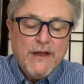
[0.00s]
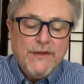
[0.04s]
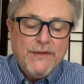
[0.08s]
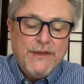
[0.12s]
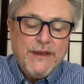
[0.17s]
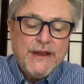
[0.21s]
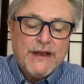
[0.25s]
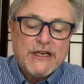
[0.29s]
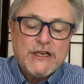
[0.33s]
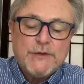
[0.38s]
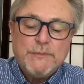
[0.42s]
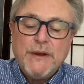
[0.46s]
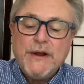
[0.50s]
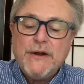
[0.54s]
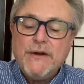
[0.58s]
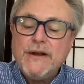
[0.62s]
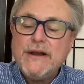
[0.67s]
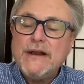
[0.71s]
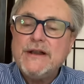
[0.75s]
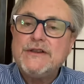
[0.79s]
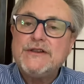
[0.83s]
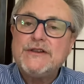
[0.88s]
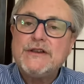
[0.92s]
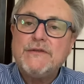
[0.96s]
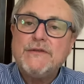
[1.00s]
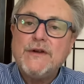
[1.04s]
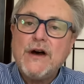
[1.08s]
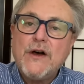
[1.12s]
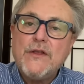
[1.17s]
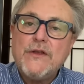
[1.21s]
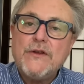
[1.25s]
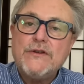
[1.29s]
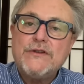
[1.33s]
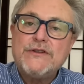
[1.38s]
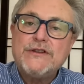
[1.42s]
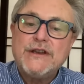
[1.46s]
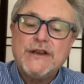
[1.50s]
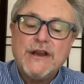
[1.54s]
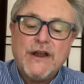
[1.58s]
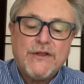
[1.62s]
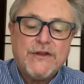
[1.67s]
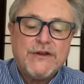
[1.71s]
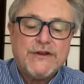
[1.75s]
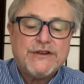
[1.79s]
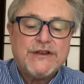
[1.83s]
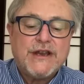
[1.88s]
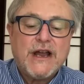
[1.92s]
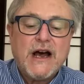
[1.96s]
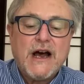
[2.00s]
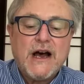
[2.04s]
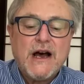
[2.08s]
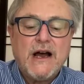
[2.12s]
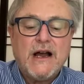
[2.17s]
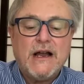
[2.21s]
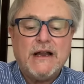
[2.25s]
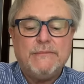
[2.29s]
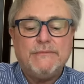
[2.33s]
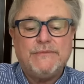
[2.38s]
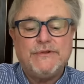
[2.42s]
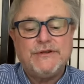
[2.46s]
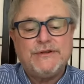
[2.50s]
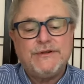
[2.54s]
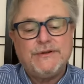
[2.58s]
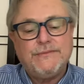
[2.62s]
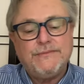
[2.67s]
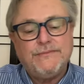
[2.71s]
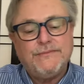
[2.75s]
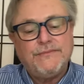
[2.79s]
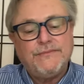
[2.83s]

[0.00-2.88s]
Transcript: the experience of others in others' times.